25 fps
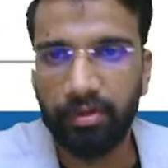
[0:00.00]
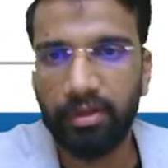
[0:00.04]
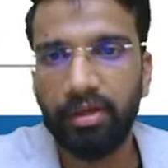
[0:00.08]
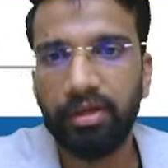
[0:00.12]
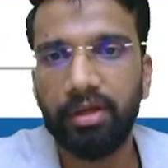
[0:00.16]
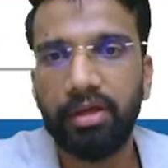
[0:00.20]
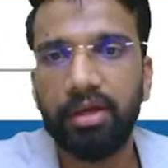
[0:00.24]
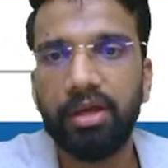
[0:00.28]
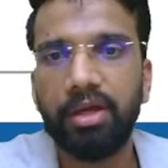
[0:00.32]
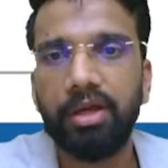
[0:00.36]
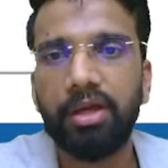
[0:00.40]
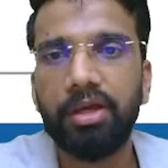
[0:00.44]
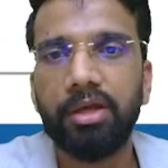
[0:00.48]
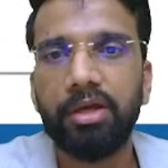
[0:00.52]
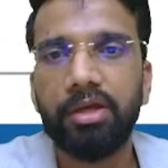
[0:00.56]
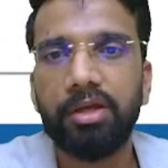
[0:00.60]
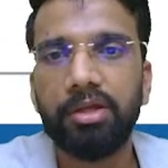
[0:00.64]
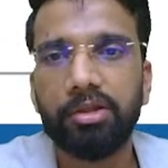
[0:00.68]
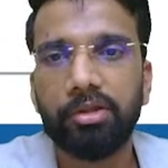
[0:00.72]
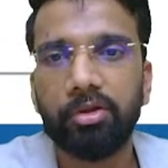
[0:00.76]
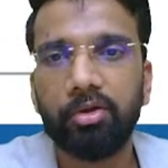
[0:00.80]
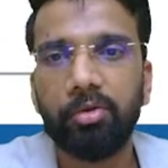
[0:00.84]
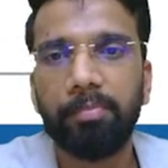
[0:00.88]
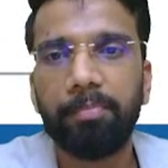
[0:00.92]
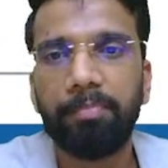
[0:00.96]
Okay.
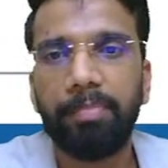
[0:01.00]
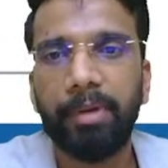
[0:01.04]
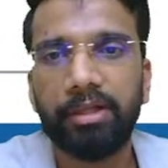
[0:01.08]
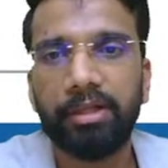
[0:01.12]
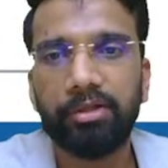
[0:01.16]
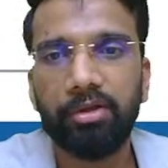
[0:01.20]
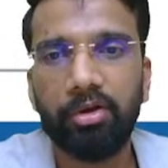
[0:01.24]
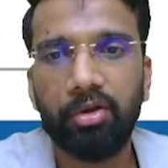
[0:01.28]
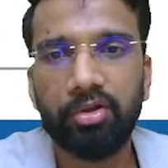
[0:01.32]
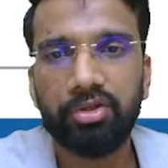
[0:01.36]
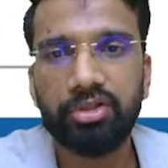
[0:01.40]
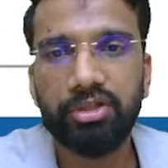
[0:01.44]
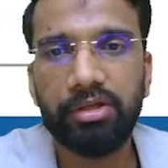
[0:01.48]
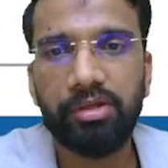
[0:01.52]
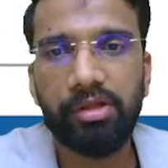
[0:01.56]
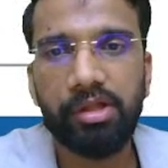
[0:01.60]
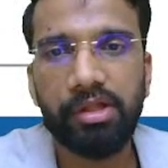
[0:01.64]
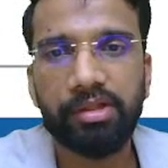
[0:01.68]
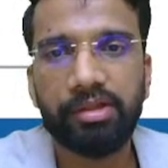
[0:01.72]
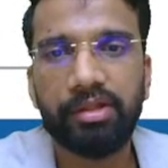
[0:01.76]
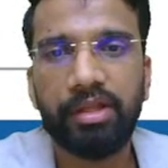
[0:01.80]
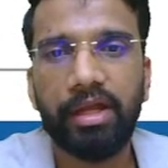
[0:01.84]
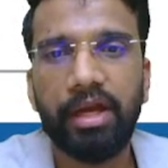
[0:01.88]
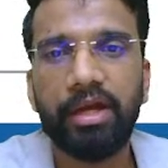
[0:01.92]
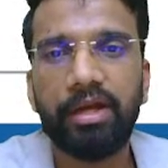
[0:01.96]
So pathology
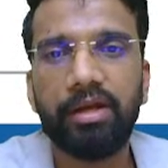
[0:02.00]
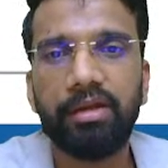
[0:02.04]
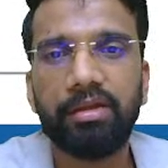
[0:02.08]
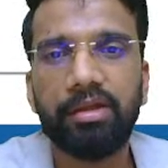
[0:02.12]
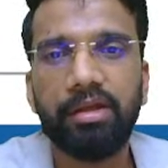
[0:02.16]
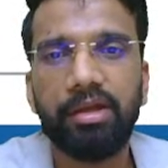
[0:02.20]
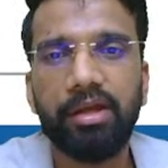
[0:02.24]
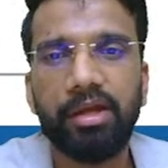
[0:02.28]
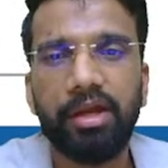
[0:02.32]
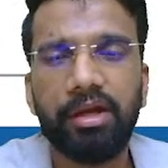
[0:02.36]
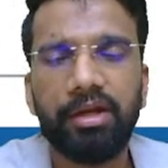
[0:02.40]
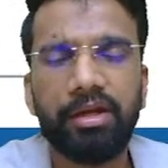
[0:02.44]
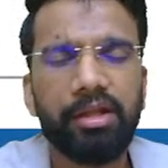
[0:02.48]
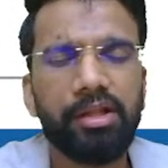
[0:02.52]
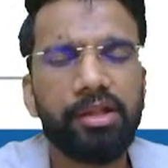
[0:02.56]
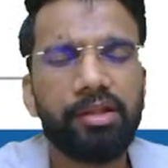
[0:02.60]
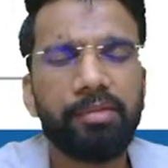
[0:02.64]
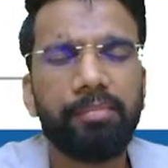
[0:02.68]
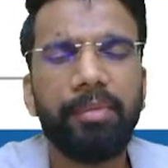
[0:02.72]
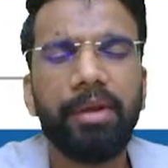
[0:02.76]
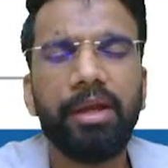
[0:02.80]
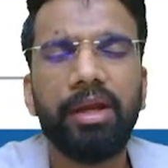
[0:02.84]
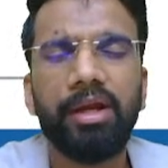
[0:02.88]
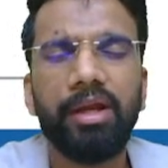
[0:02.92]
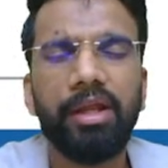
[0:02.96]
is that it
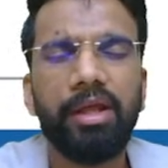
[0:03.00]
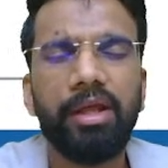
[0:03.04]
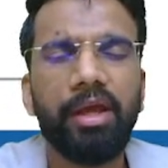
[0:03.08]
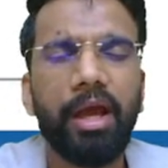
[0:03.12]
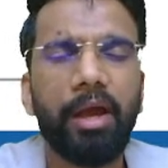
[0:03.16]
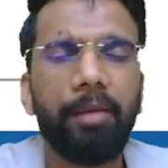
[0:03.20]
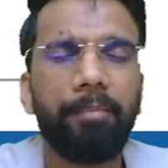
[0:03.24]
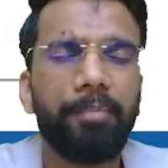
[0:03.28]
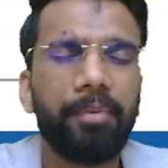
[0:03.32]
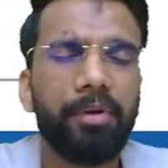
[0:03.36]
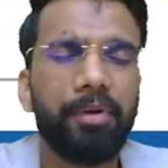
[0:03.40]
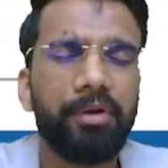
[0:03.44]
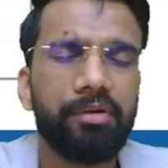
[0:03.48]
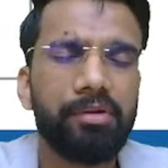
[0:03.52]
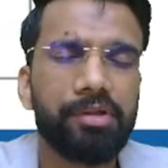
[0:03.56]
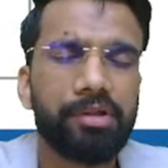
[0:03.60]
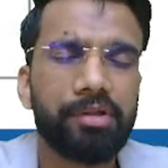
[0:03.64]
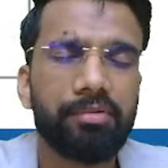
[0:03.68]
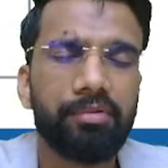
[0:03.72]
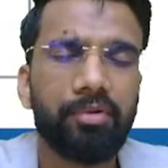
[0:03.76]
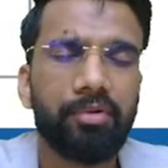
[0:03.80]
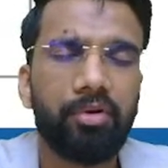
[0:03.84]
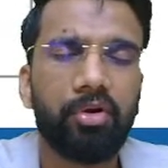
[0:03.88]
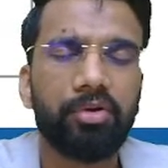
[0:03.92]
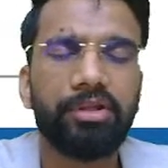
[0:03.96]
is mainly
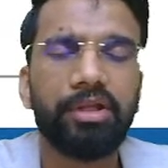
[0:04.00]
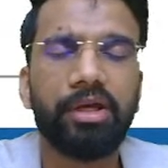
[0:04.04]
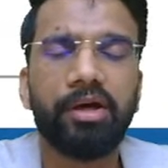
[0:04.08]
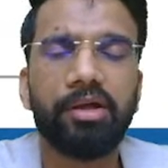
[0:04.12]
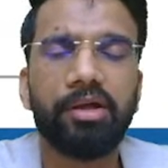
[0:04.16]
happens, or